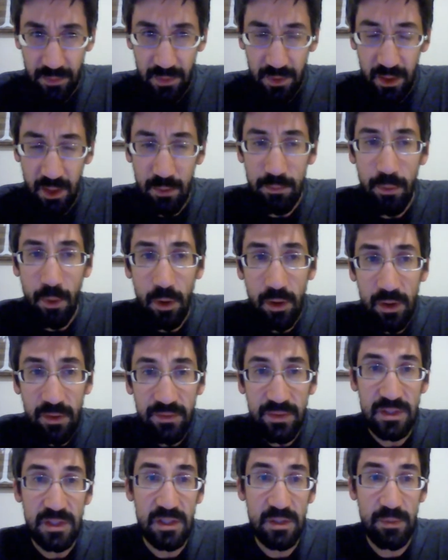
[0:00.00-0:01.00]
Part of
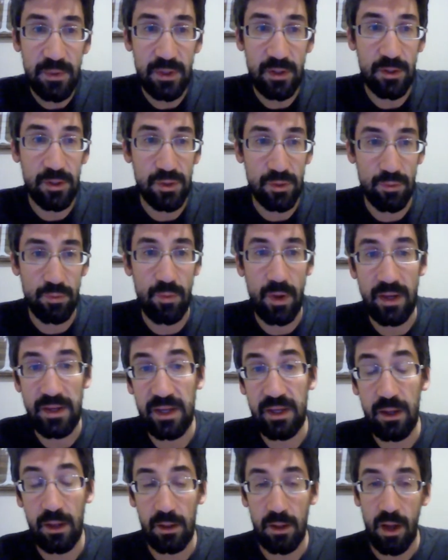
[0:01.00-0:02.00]
this is because writing
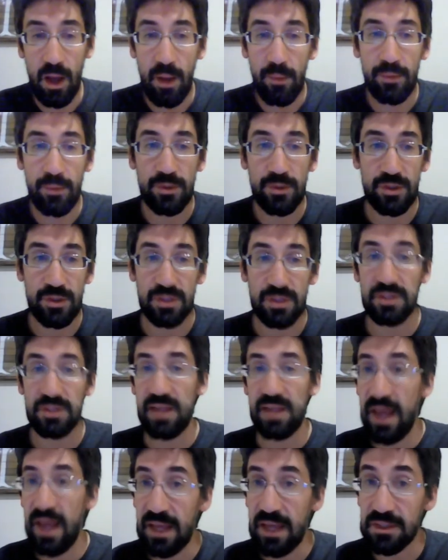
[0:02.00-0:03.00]
accomplishes
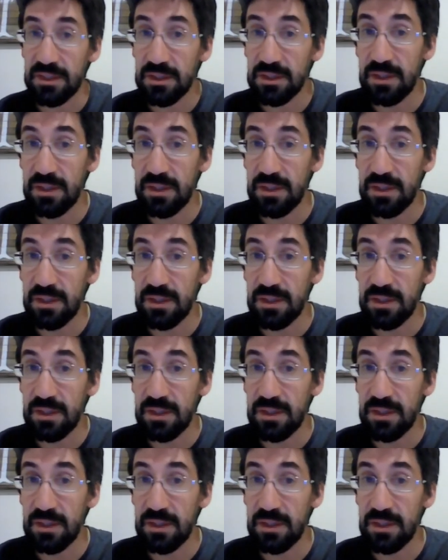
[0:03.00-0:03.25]
tasks.